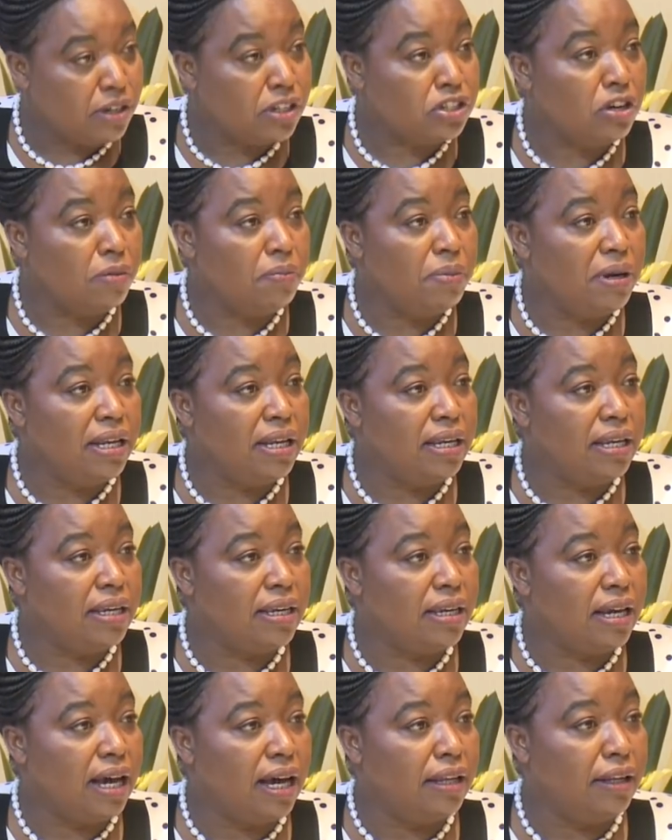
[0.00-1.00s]
also
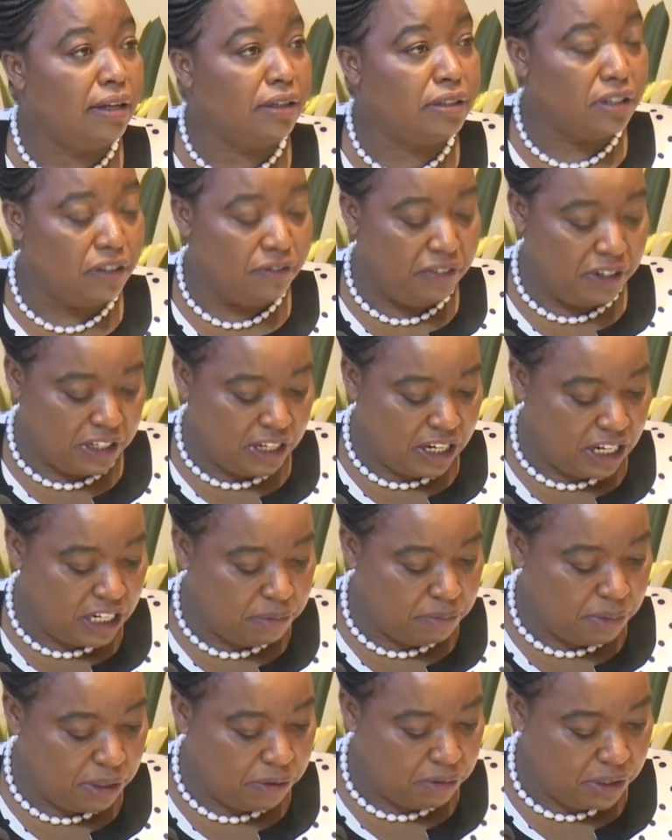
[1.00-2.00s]
been a lot of
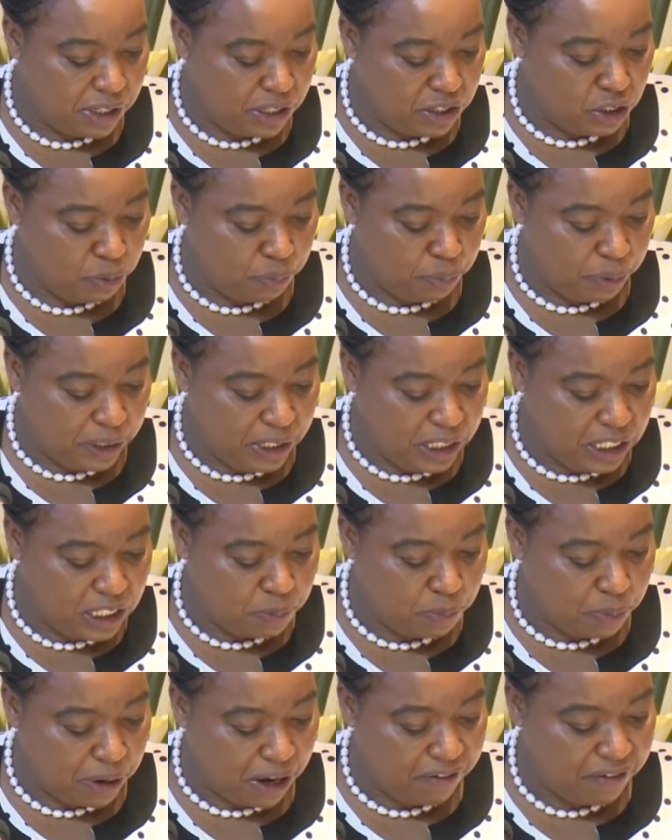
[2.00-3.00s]
engagement with the Japanese
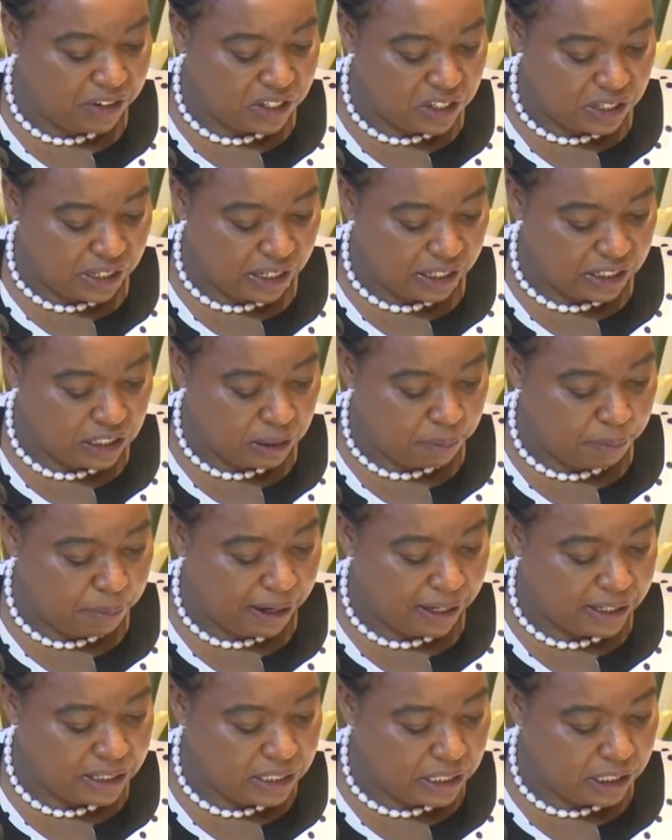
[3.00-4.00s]
private sector,
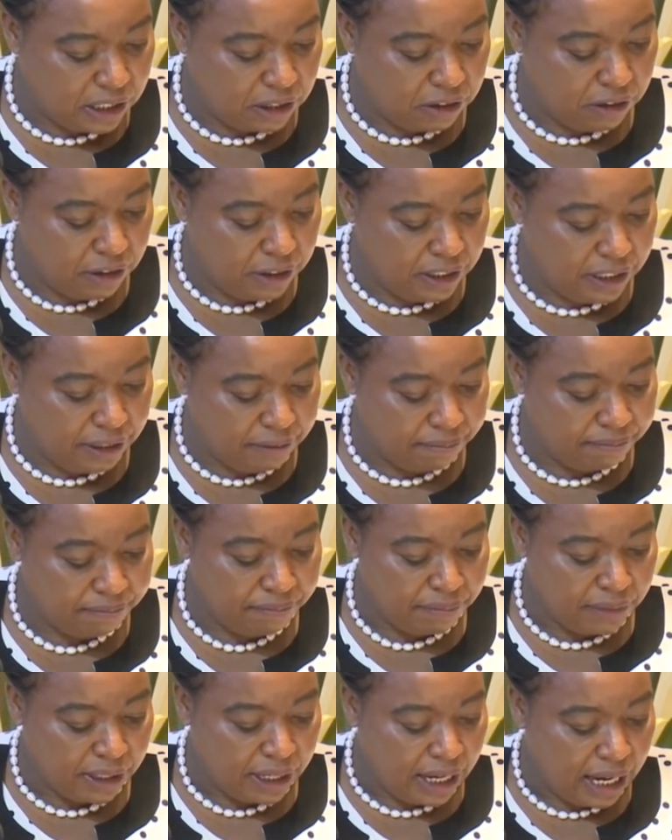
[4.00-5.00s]
particularly,
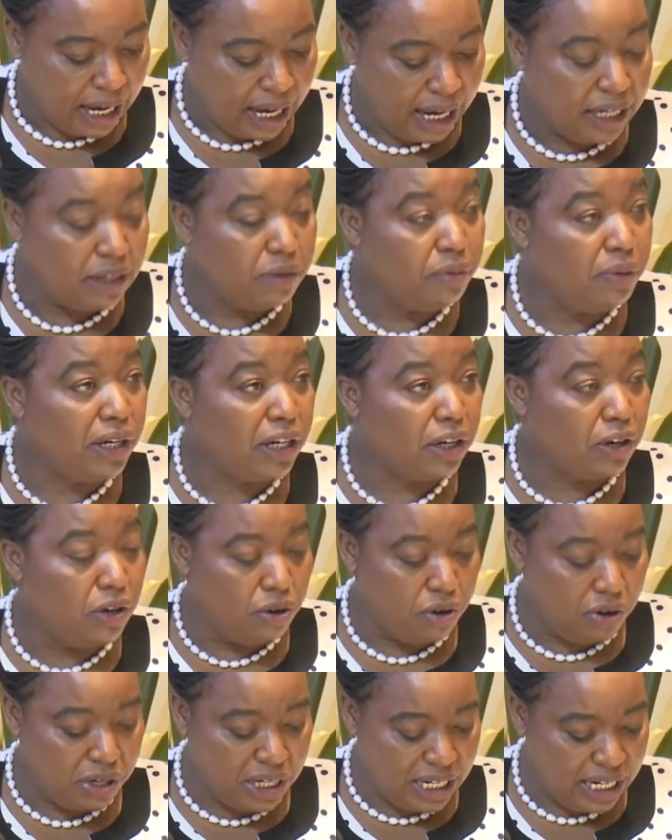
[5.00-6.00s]
and we
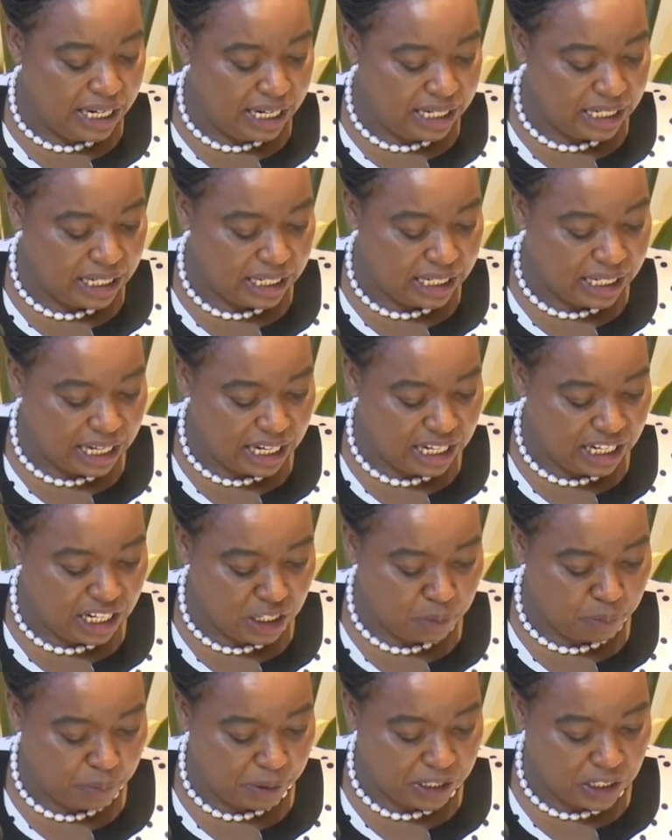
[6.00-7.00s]
coordinated
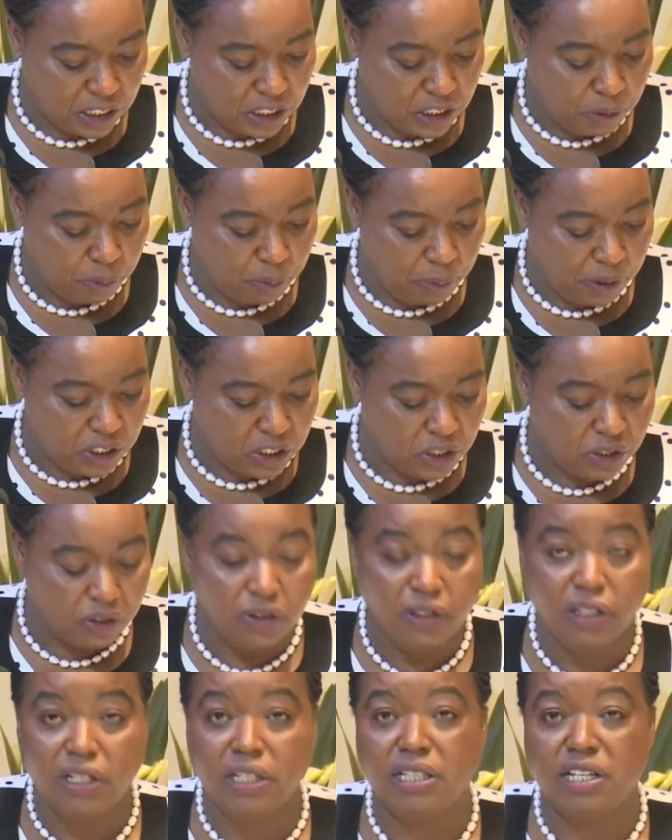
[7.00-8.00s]
Kenya's
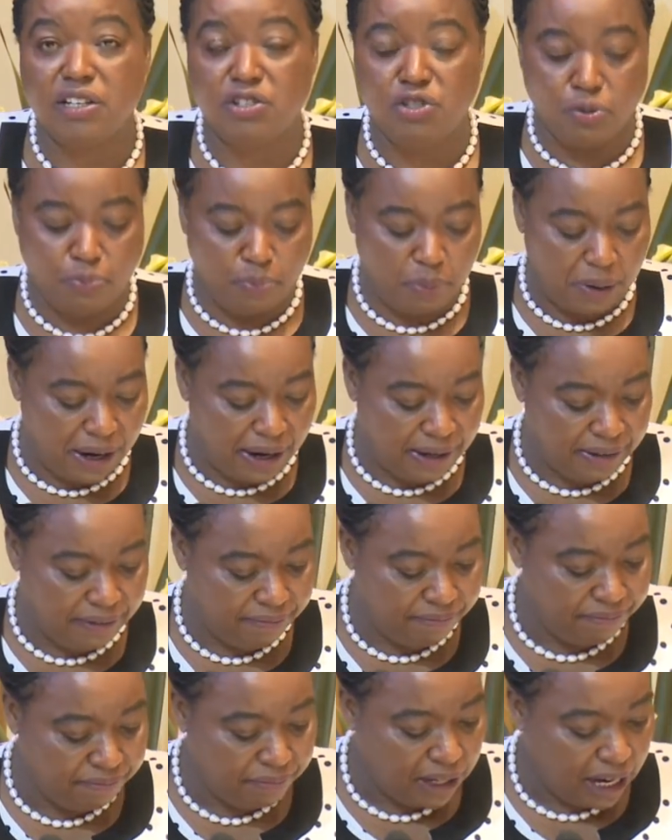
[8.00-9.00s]
participation in the
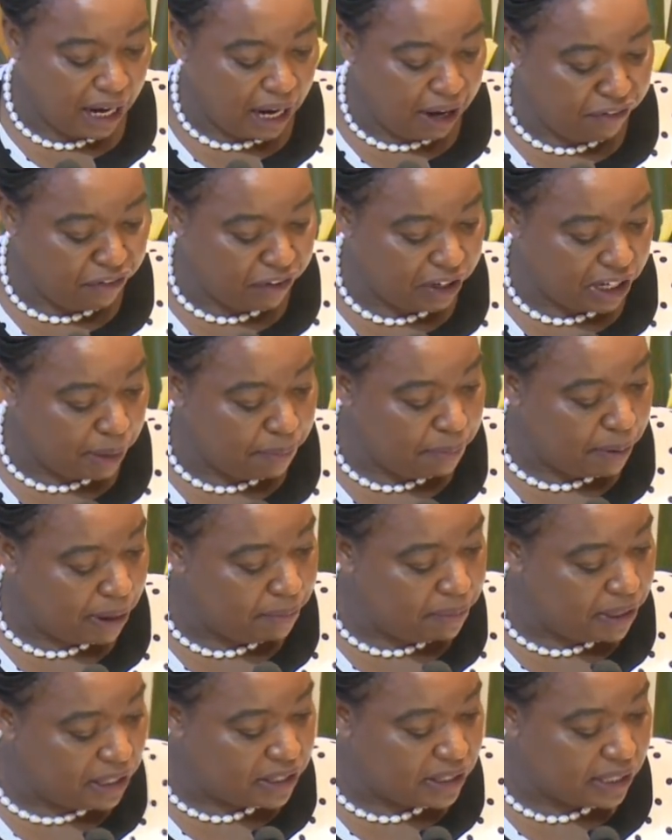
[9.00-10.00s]
Japan Africa
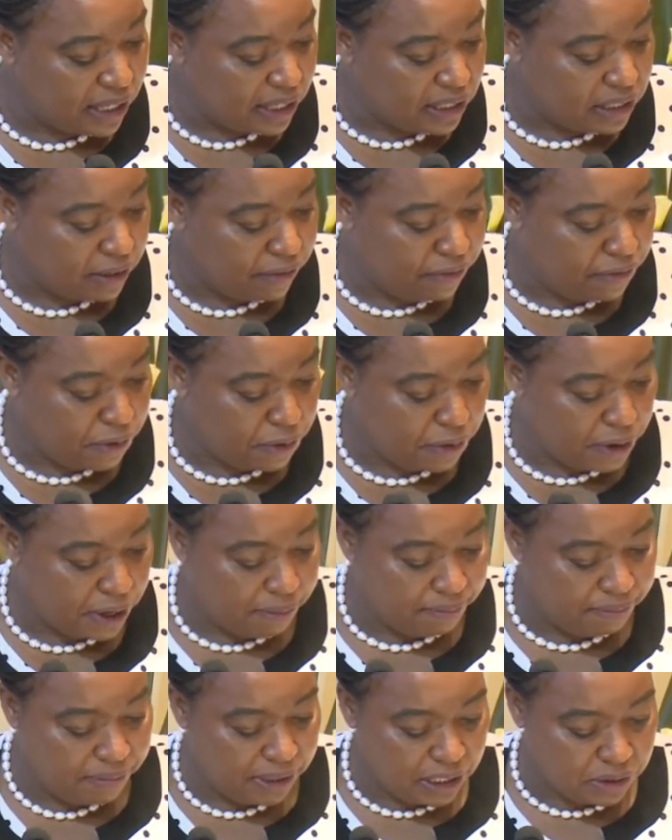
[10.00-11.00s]
Public Sector
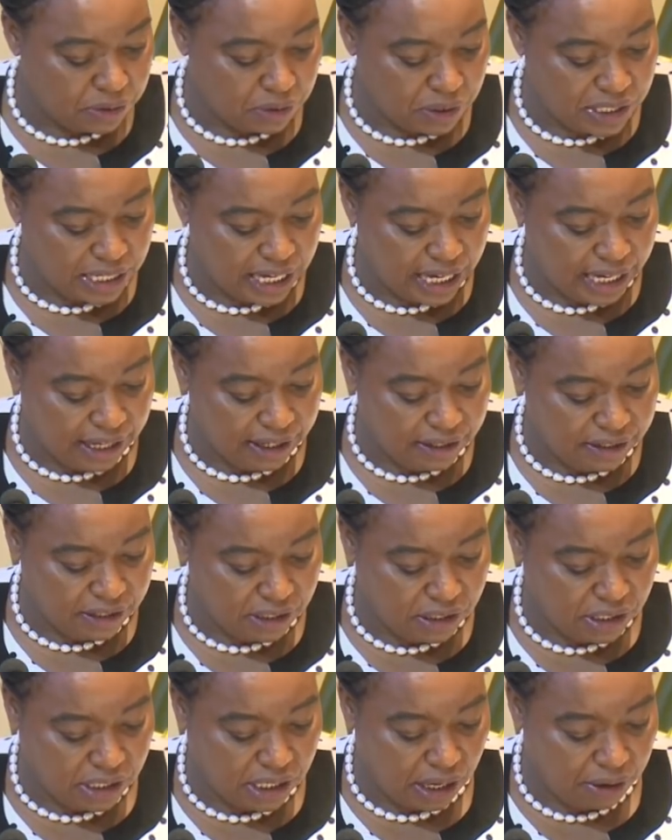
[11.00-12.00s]
Forum that was held
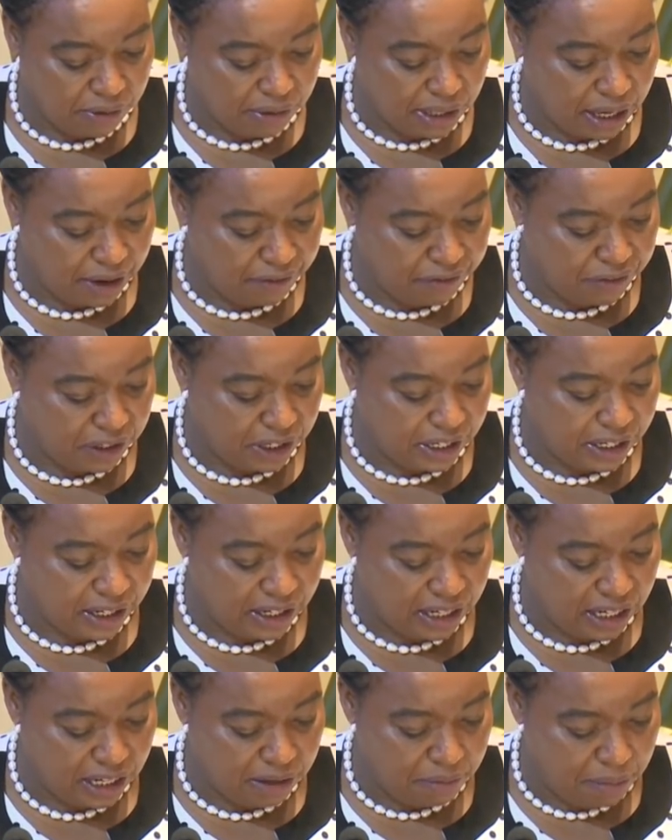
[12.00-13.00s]
in South Africa
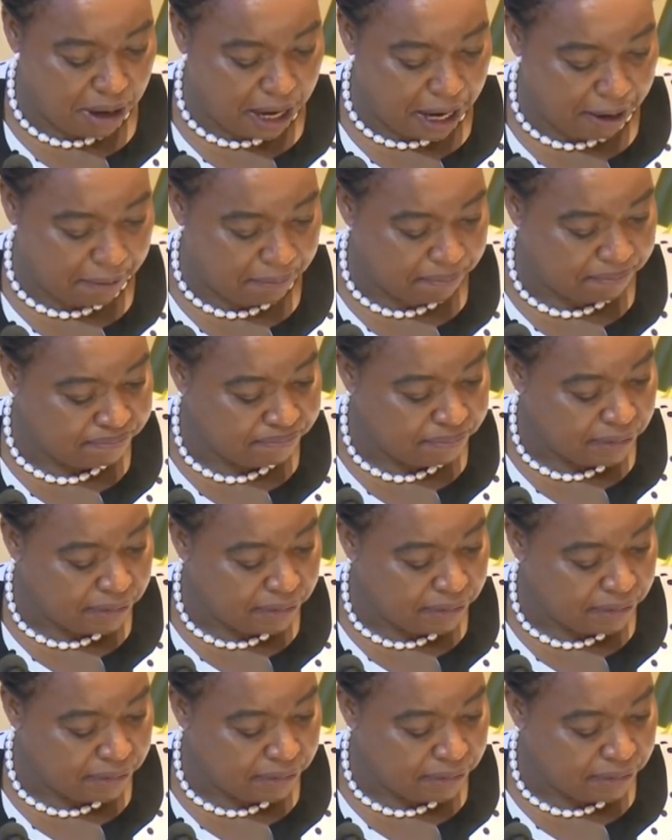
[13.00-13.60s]
in May.